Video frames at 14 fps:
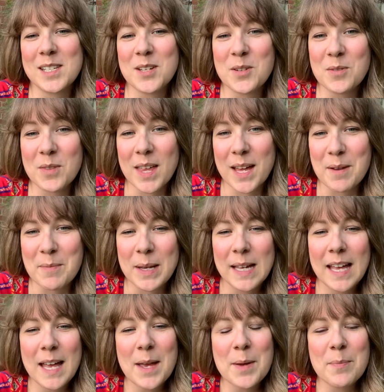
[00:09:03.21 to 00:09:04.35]
to them.
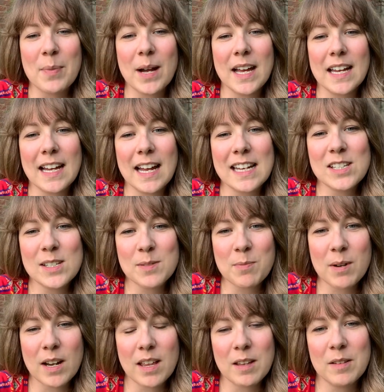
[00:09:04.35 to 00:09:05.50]
But I just
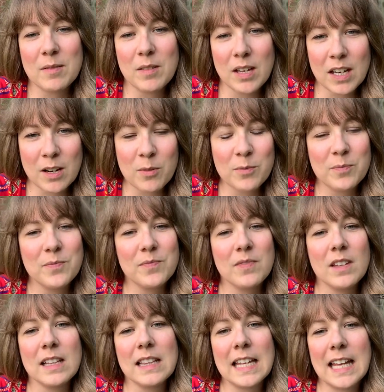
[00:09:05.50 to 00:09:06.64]
want to,
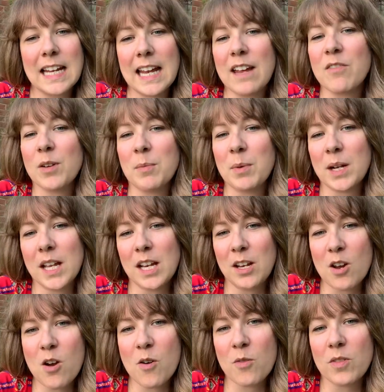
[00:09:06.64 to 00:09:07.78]
let everybody
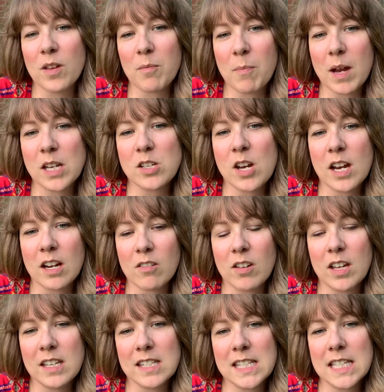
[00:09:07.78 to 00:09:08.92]
know that my channel
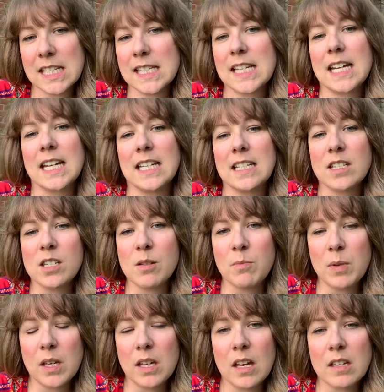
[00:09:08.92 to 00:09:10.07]
is designed to
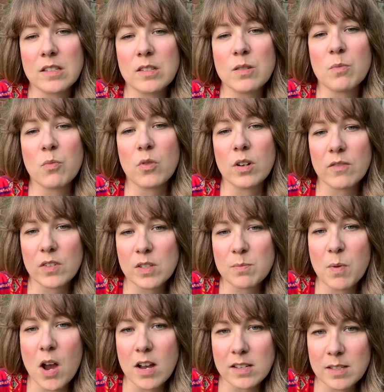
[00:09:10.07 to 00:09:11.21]
be as supportive as
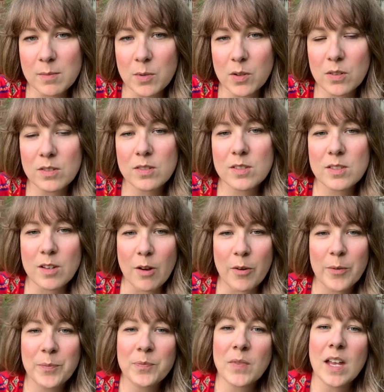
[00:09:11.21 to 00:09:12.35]
possible. So
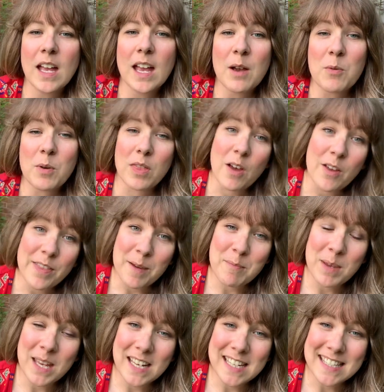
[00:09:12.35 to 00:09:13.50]
with all that
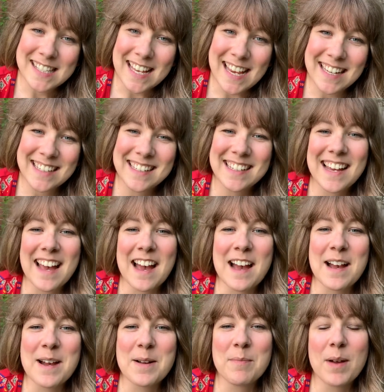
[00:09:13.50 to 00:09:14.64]
being said,
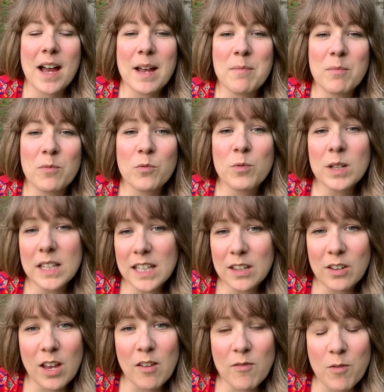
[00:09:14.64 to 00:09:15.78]
I'm really
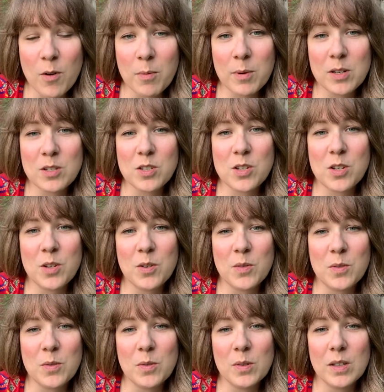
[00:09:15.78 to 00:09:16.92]
looking forward
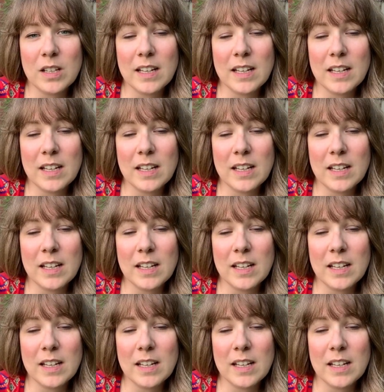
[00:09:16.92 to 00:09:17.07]
to